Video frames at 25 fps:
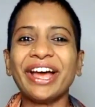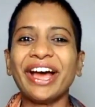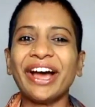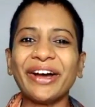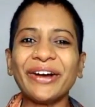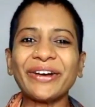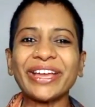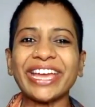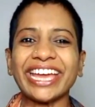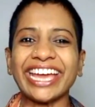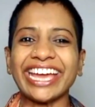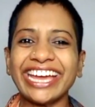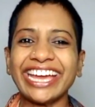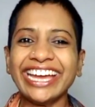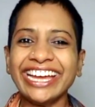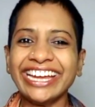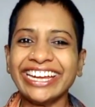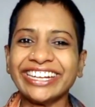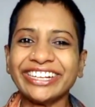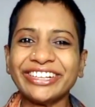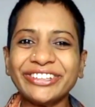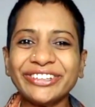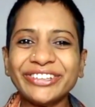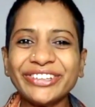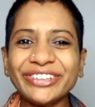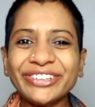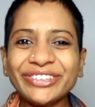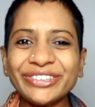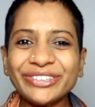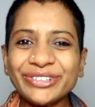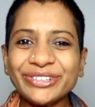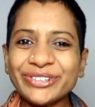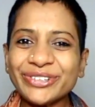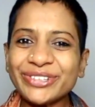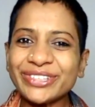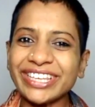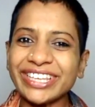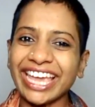Okay, do you
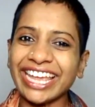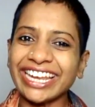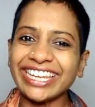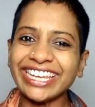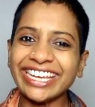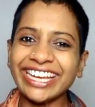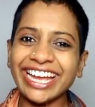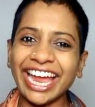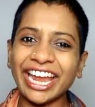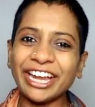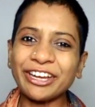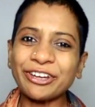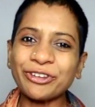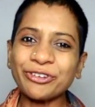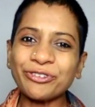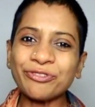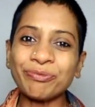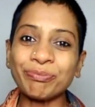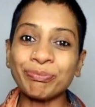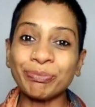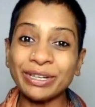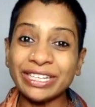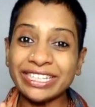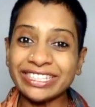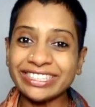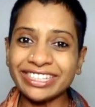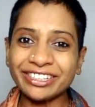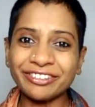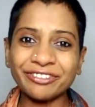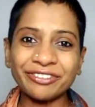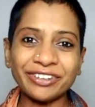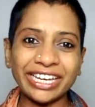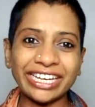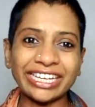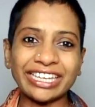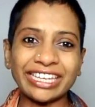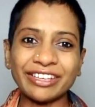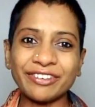use any kind of
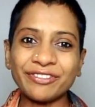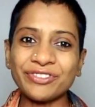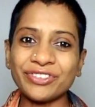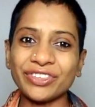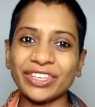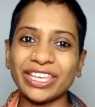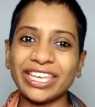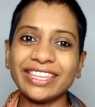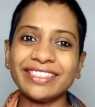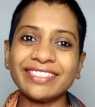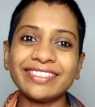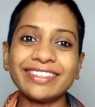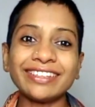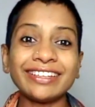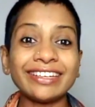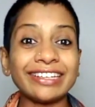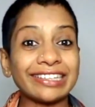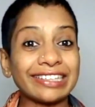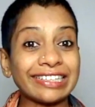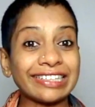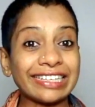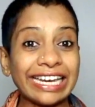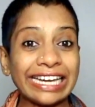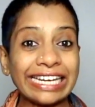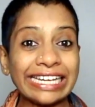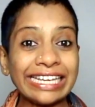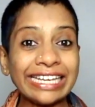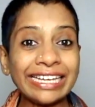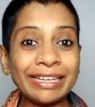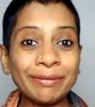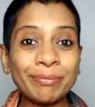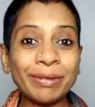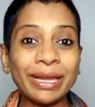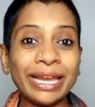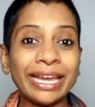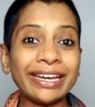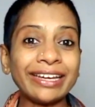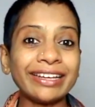preservatives in the
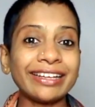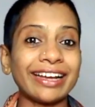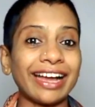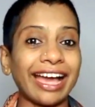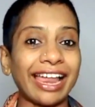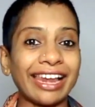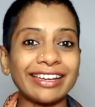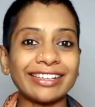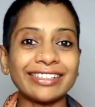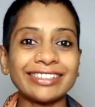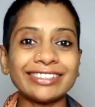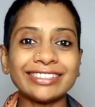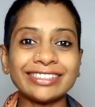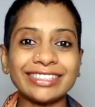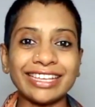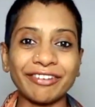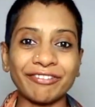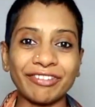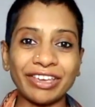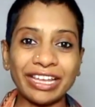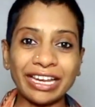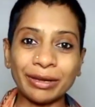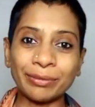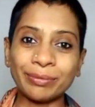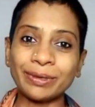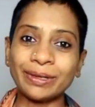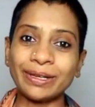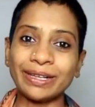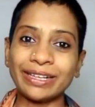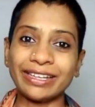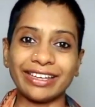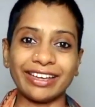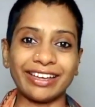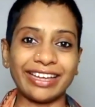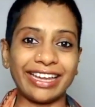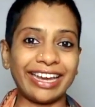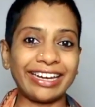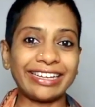ready-made colors available
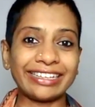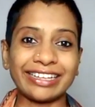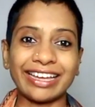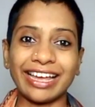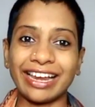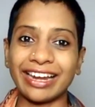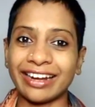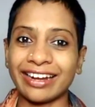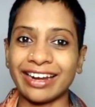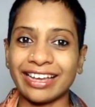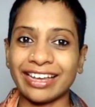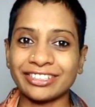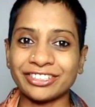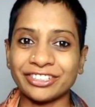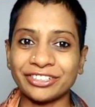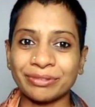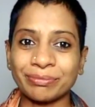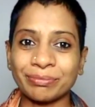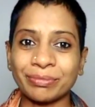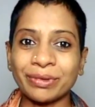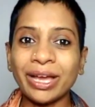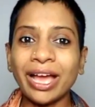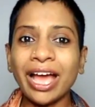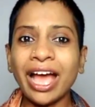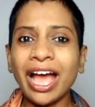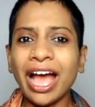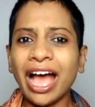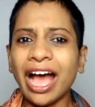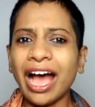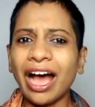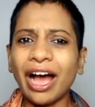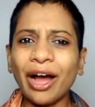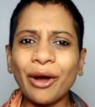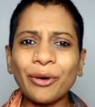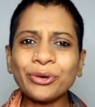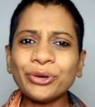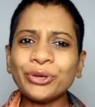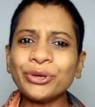at ColorAshram?
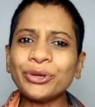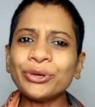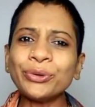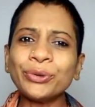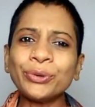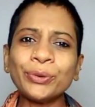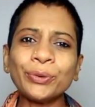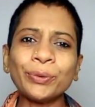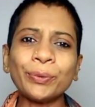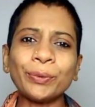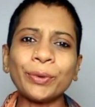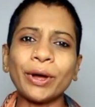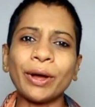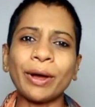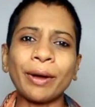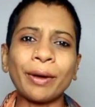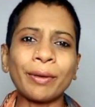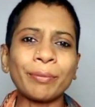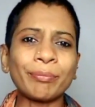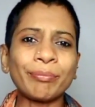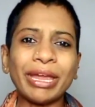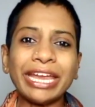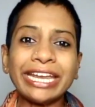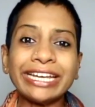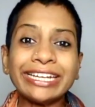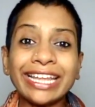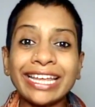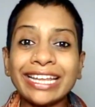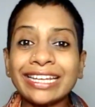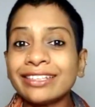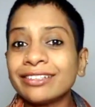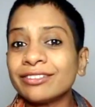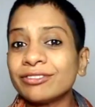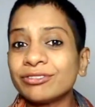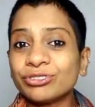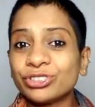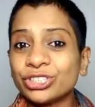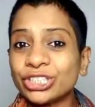How do you
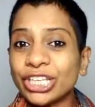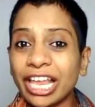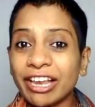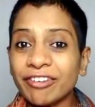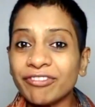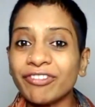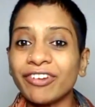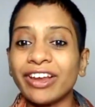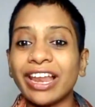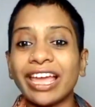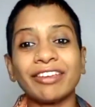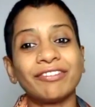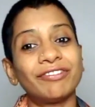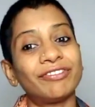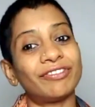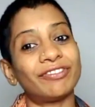maintain shelf life